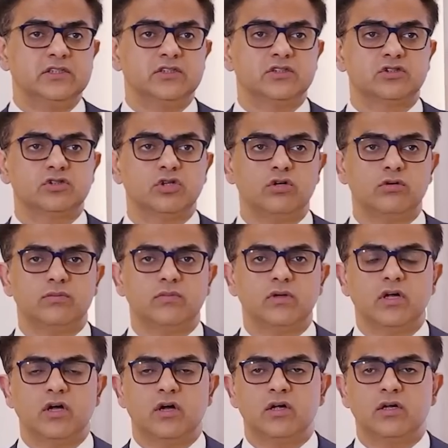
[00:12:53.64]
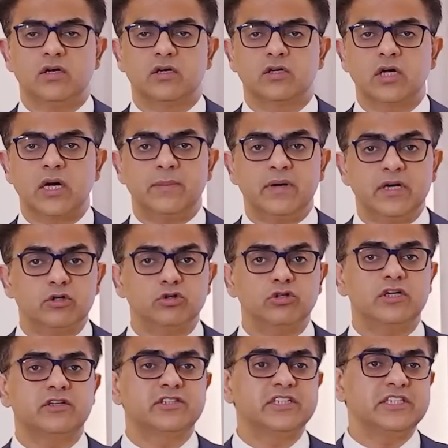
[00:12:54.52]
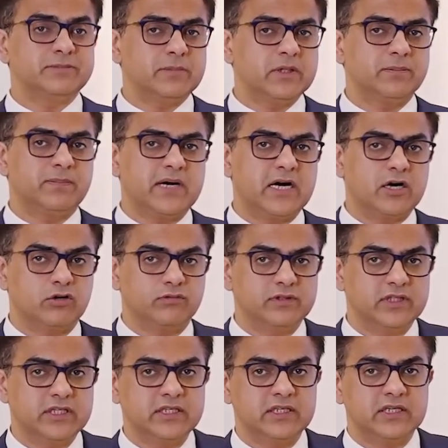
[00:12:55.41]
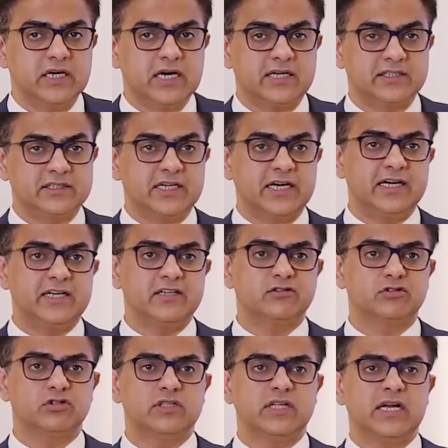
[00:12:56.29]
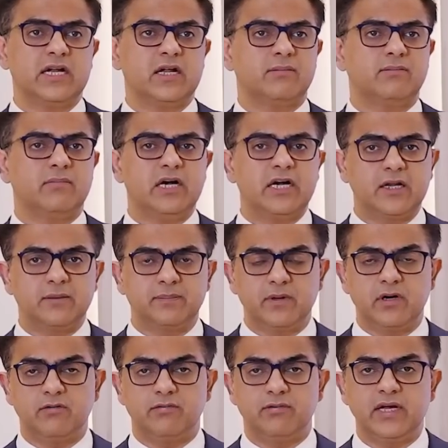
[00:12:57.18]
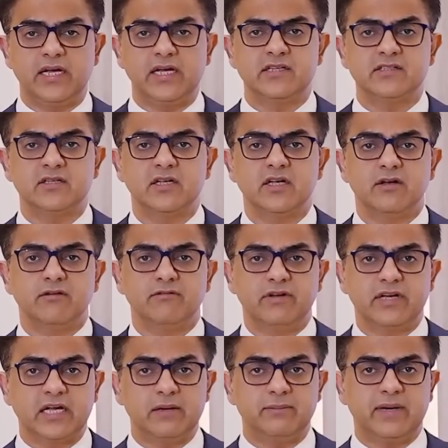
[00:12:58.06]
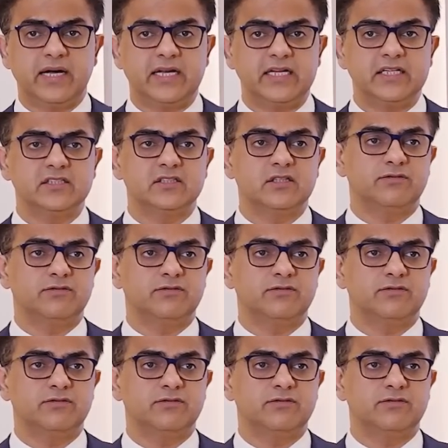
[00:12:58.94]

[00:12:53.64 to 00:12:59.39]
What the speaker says: So coming to the treatment part of the arthritis, so there are multiple ways we can manage.